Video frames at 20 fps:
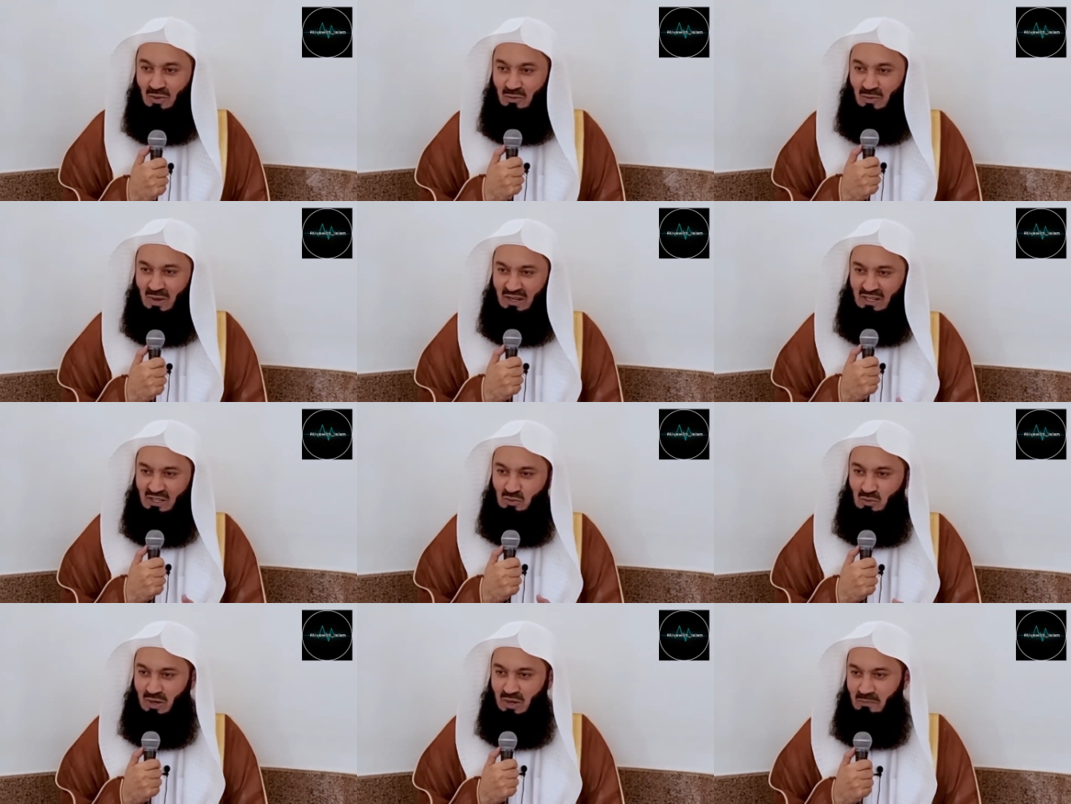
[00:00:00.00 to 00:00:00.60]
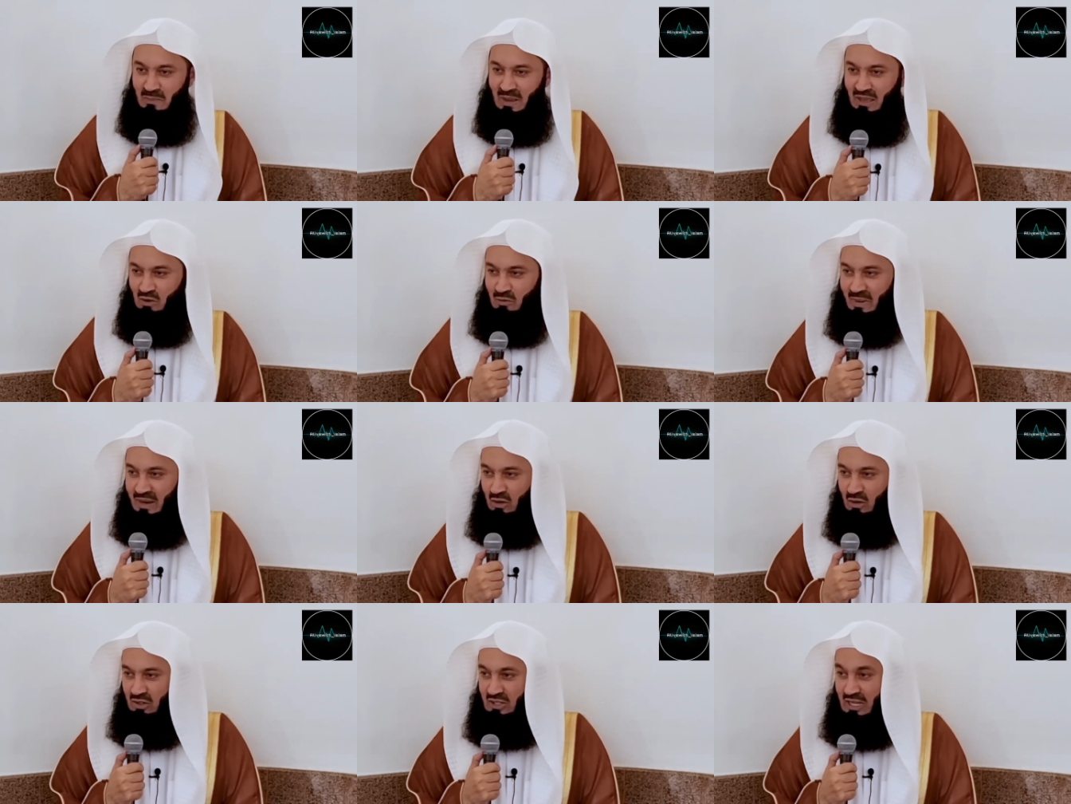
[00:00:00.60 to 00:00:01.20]
One wonders what may or
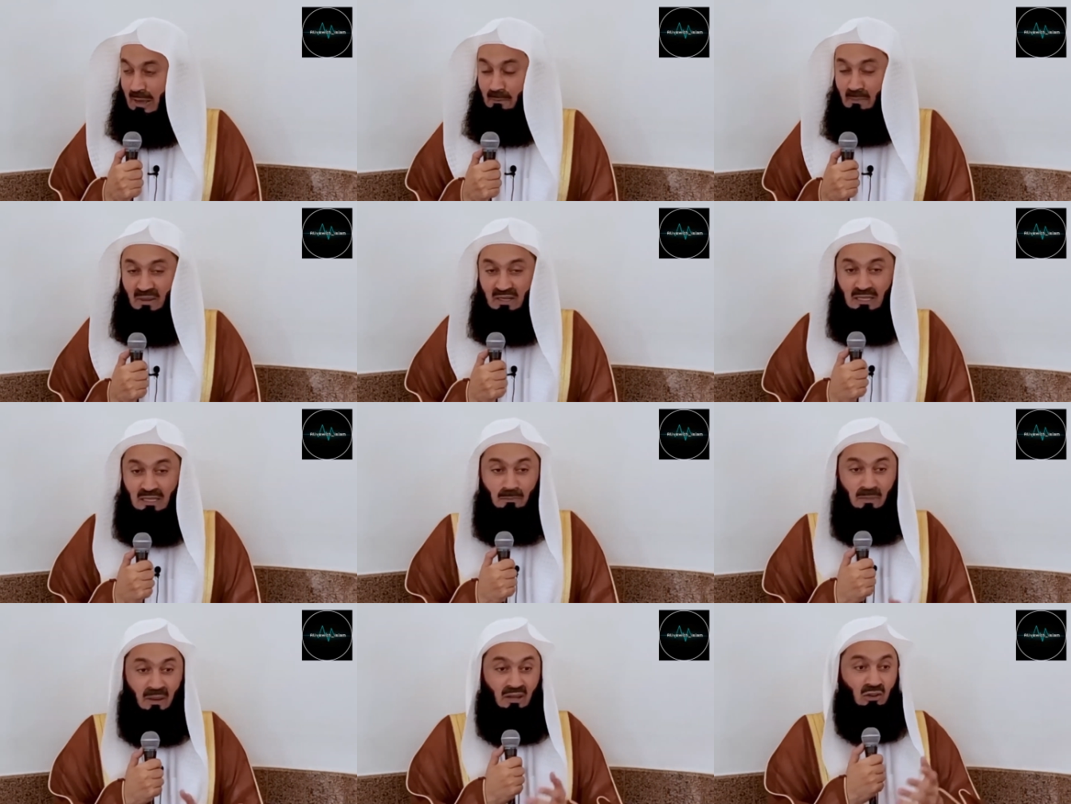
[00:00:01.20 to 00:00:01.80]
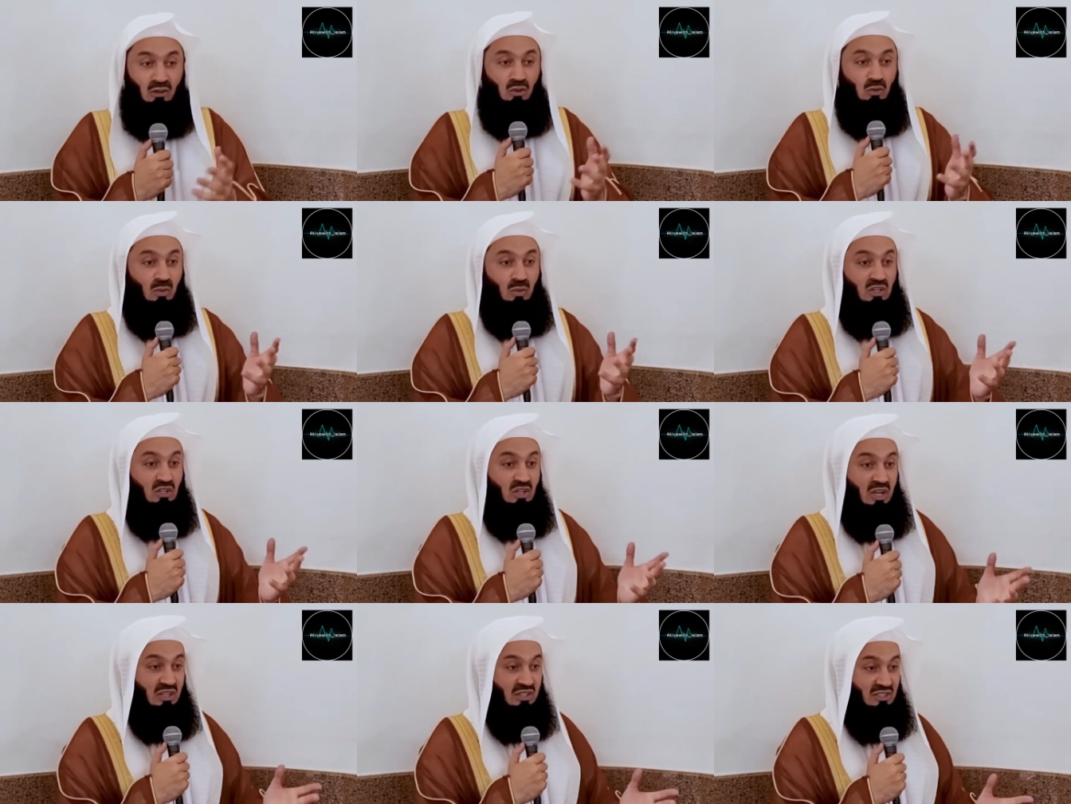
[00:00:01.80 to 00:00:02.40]
may not happen depending on
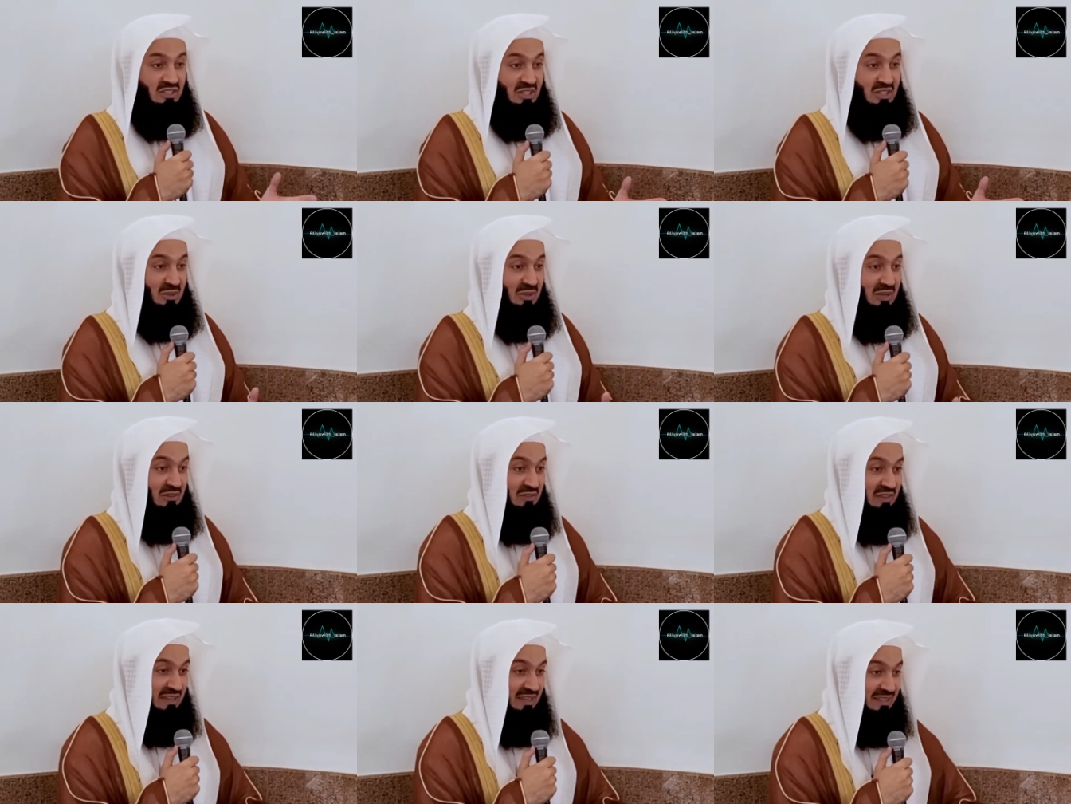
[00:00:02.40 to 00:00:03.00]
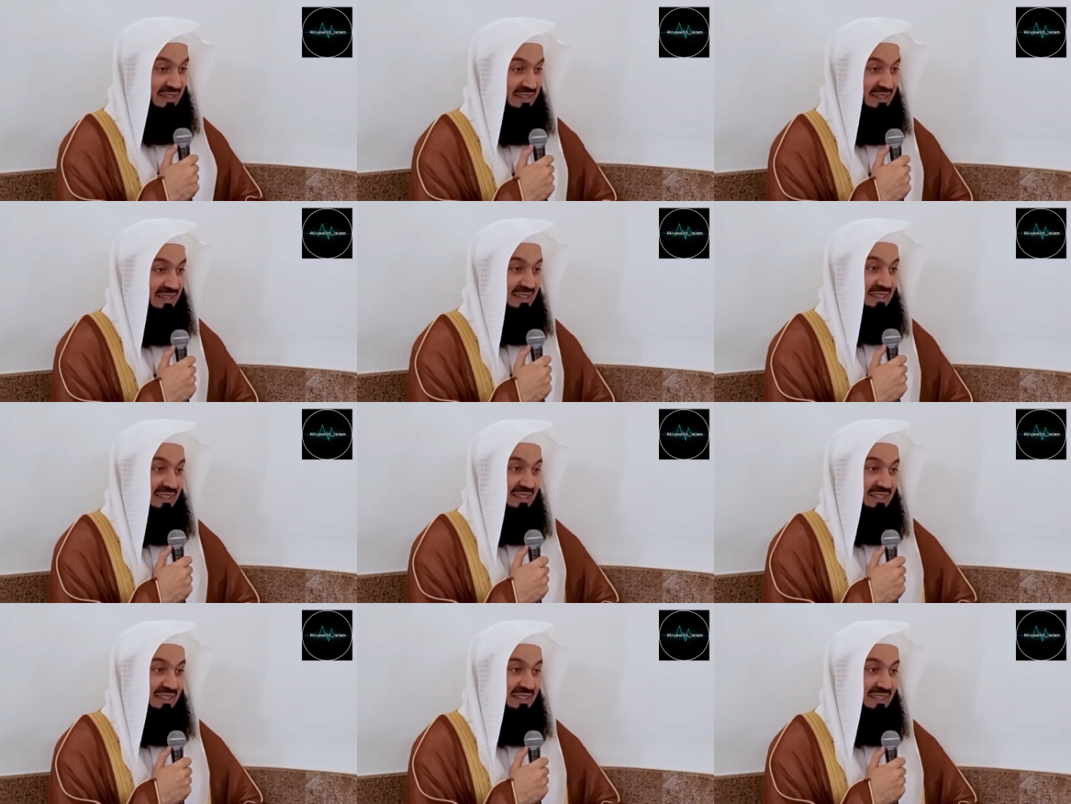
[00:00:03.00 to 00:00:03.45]
which country you're living in.